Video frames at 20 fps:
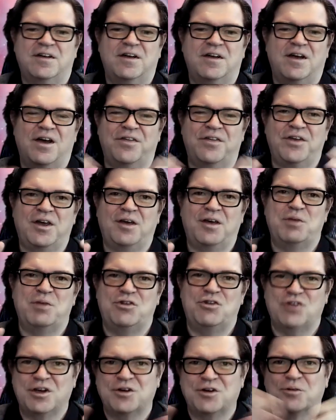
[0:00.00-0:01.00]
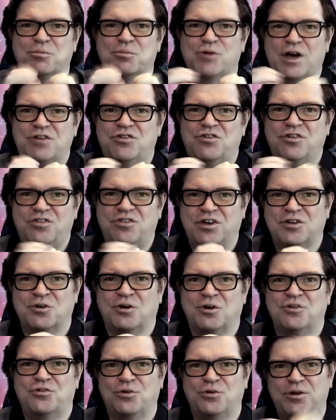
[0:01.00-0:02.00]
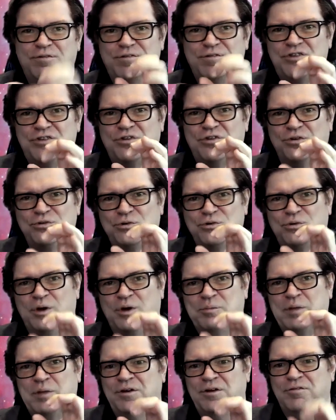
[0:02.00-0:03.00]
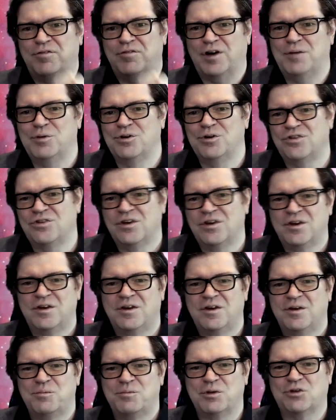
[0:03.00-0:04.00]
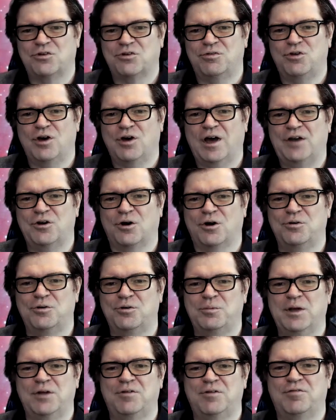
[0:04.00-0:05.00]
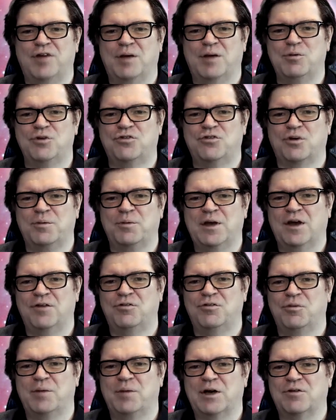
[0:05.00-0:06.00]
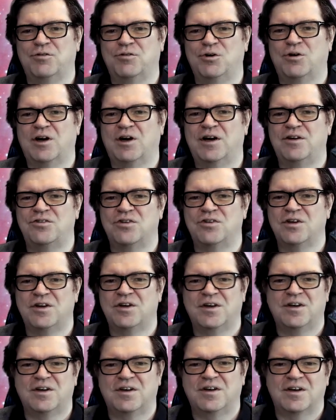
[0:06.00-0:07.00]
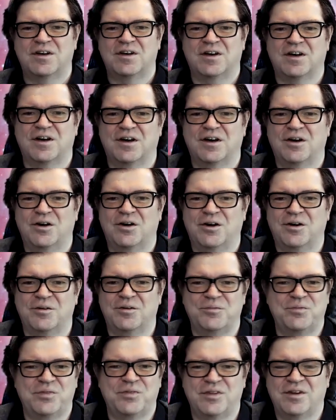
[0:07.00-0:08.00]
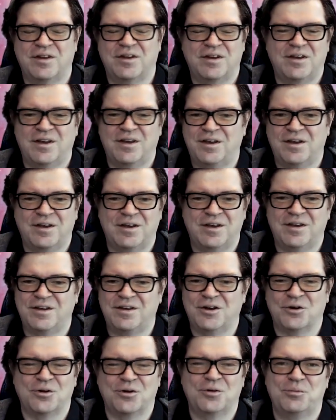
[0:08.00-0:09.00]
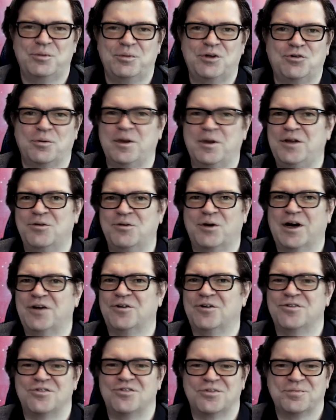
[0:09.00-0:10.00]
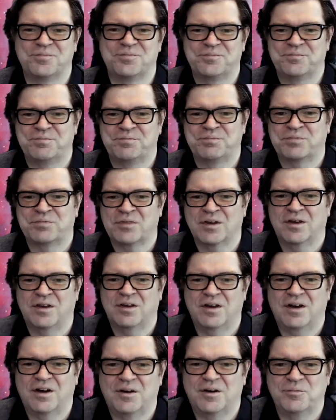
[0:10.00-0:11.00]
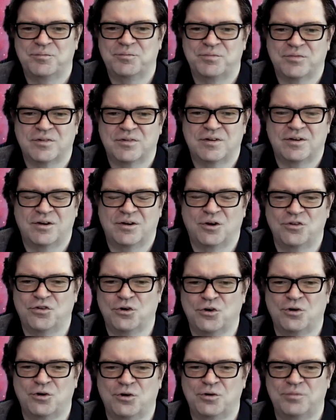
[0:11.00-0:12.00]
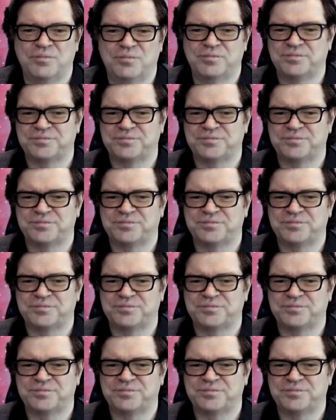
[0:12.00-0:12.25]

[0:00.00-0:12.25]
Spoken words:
And they basically compress the signal so it fits onto 1 million fibers. Because if you had 100 million fibers coming out of the back of your eyes, there would be too many wires. Also,